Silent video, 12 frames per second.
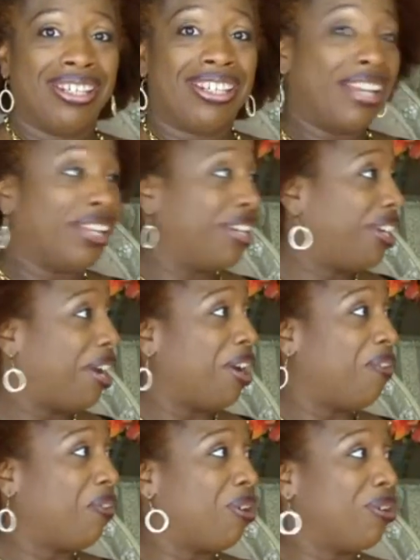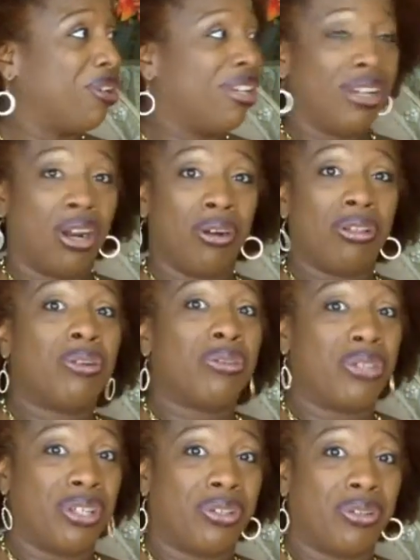taking care of her little
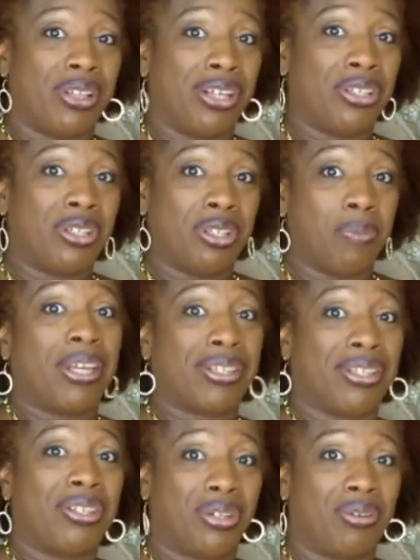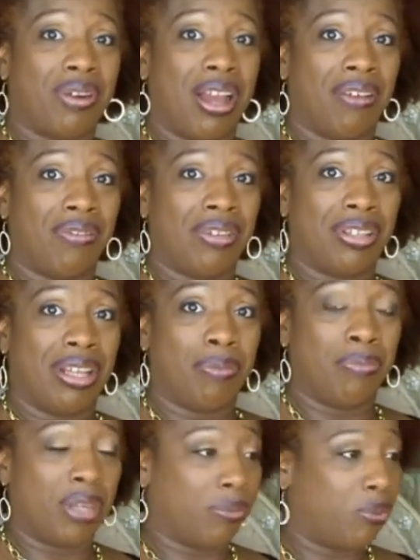sister that she's the big sister of,
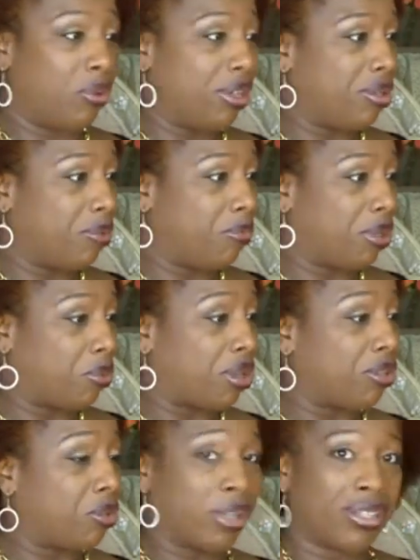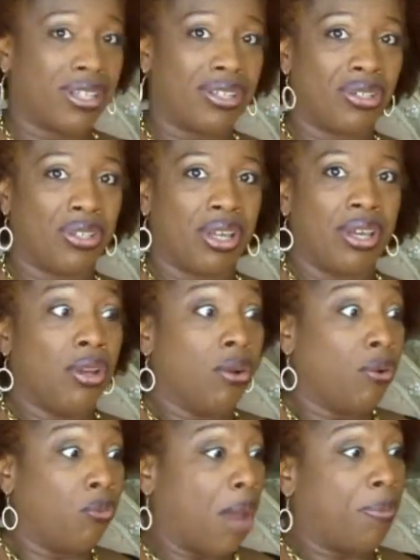and big brothers, big sisters.
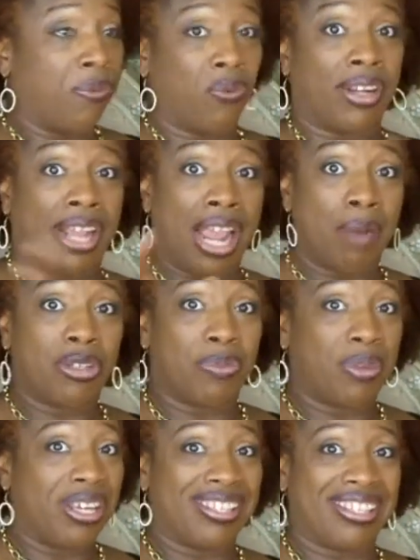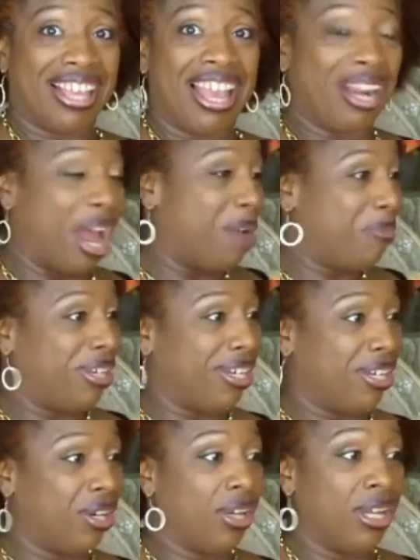Right before cameras being set, I'm
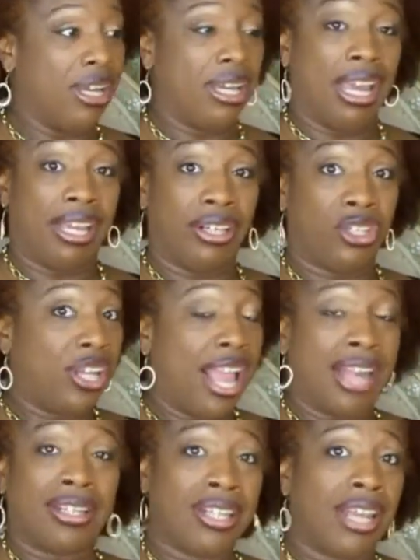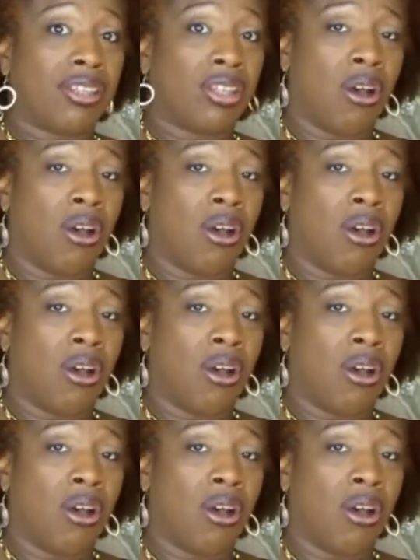here, and she had to take the